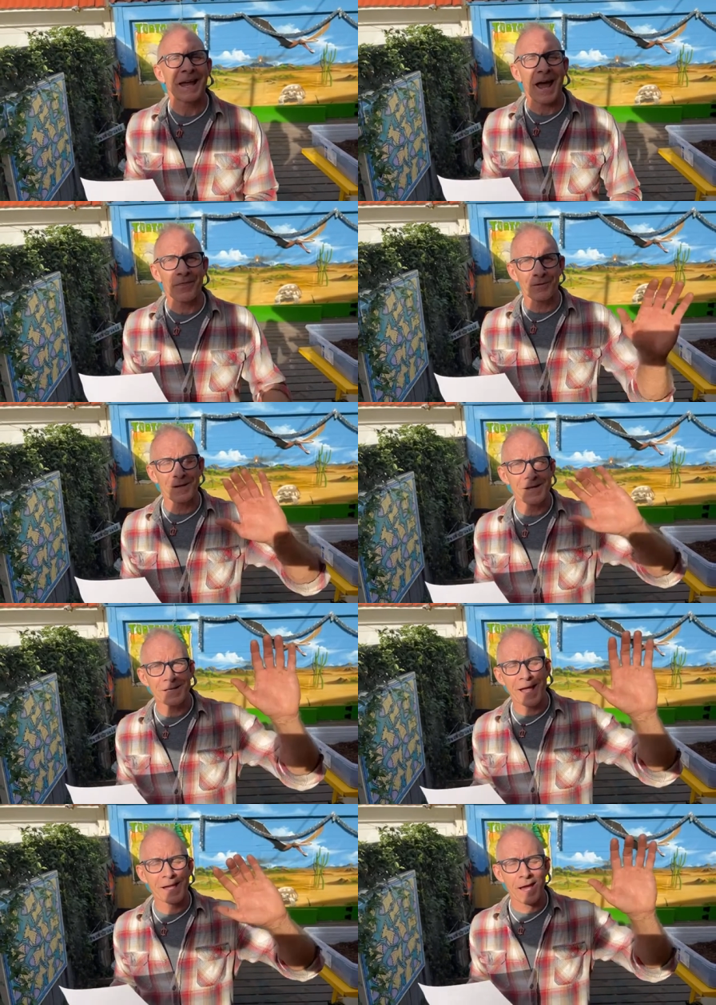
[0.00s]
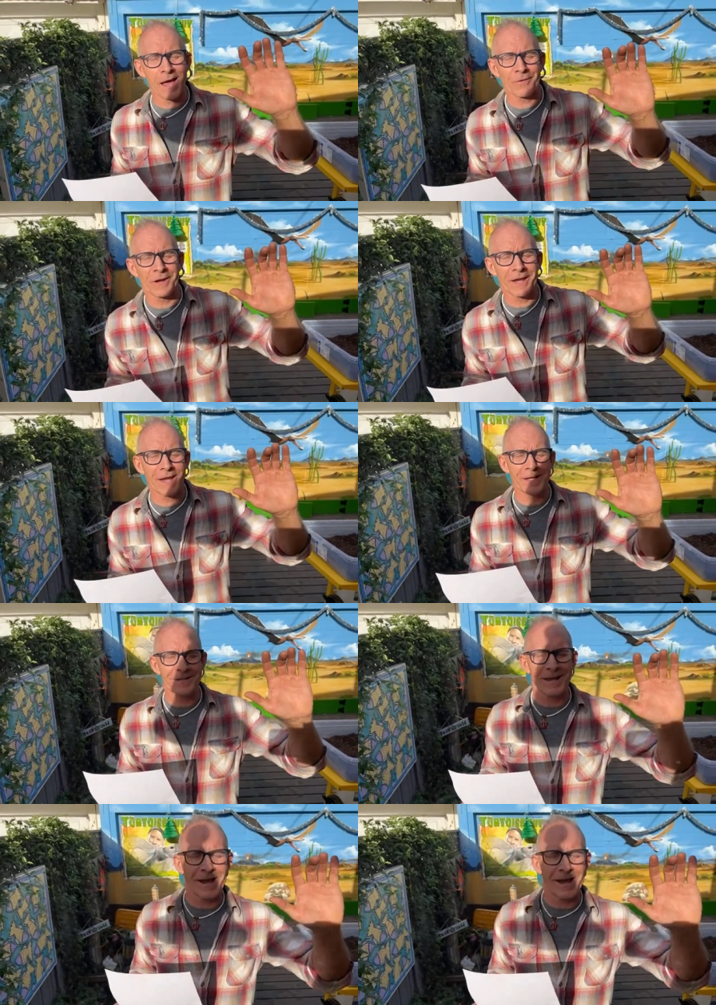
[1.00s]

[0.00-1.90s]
Hi, Catherine East.